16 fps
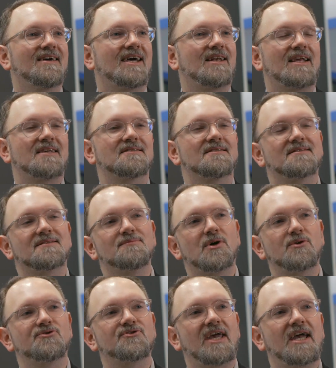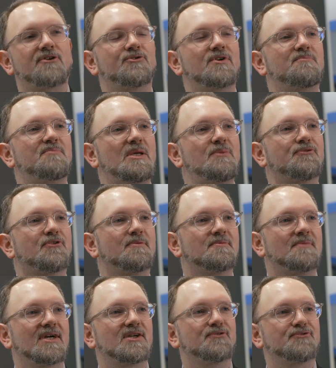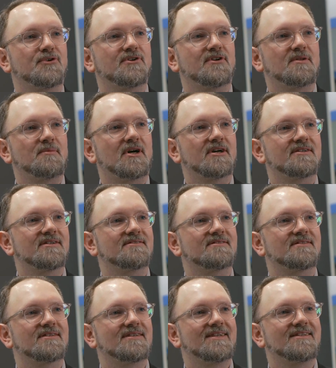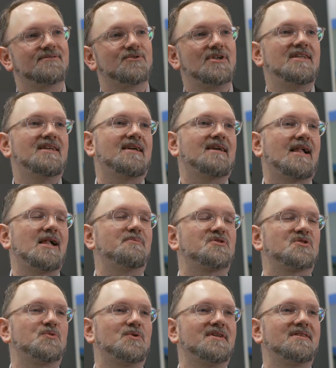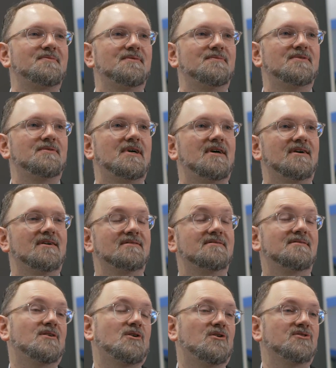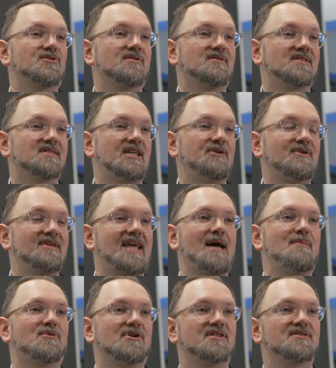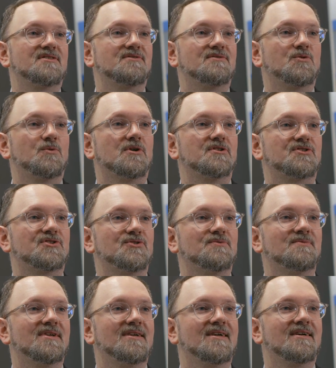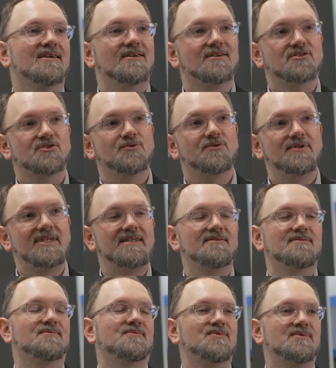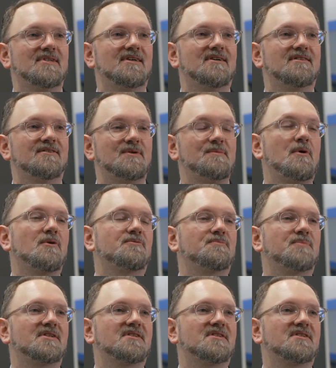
And as it's the most accurate beamforming microphone on the market, it really helps with also steering cameras towards you to really the remote